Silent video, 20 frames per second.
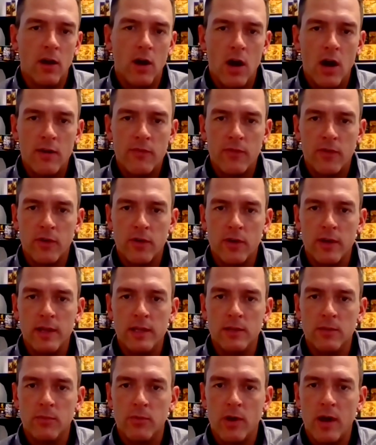offer in
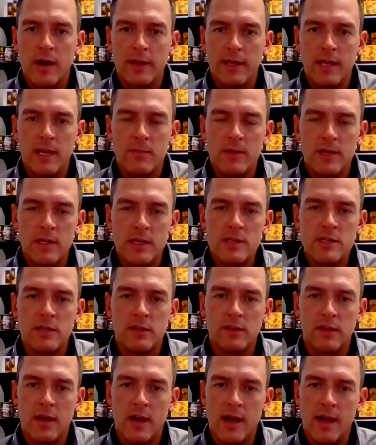the Browning ammunition
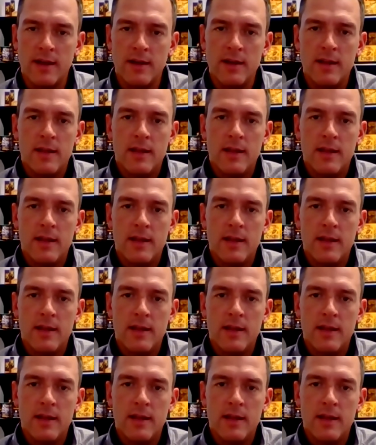line,